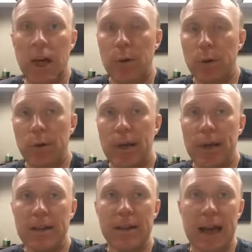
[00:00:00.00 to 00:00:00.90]
And we run
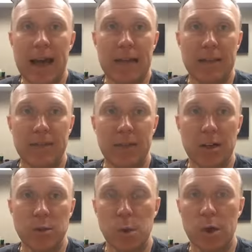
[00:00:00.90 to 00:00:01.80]
into that as
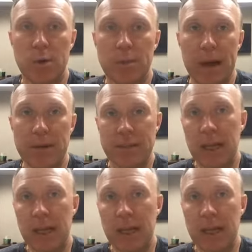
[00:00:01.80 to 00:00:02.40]
far as working with buyers.